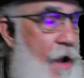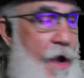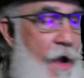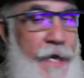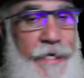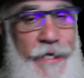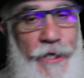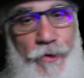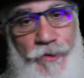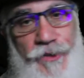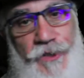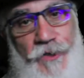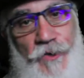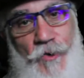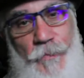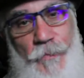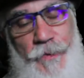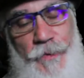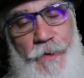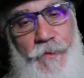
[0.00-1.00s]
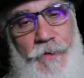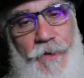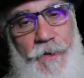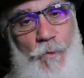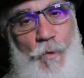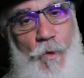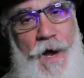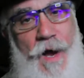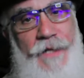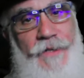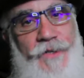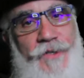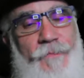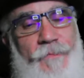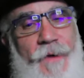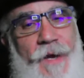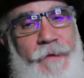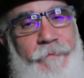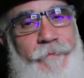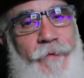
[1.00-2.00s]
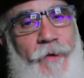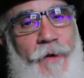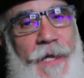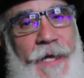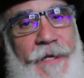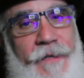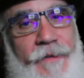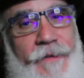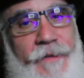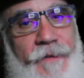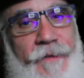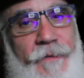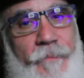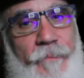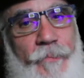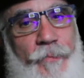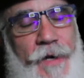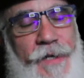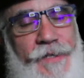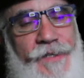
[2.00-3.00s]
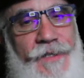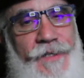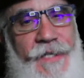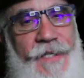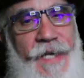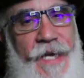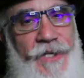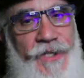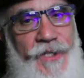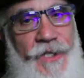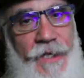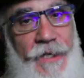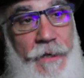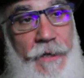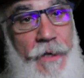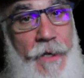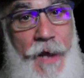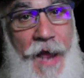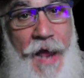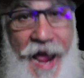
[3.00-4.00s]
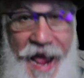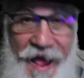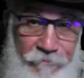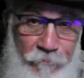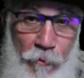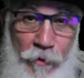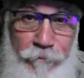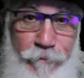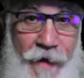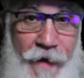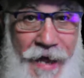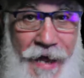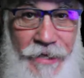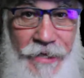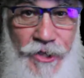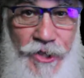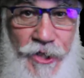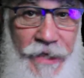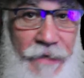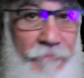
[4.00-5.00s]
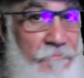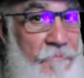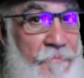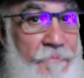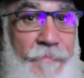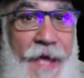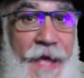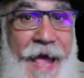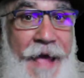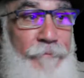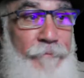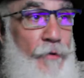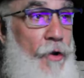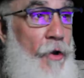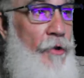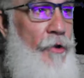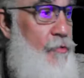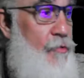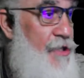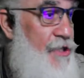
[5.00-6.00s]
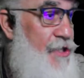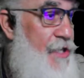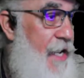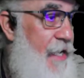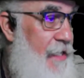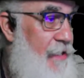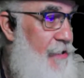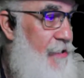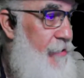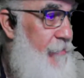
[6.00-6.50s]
YouTube. You can watch my full-length presentation, half morphology, half cultural studies.